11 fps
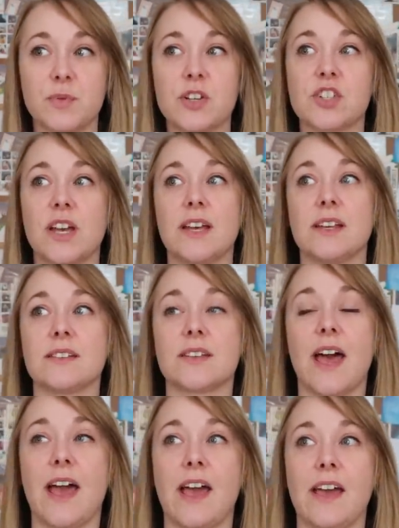which is
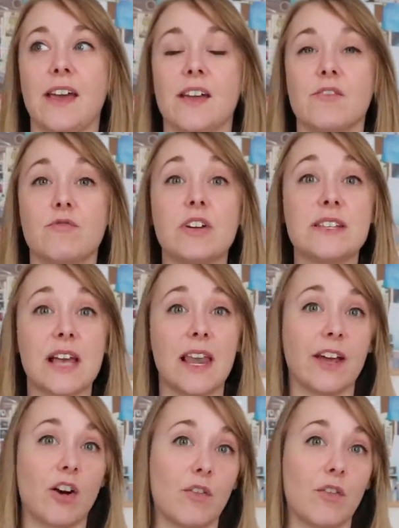a retelling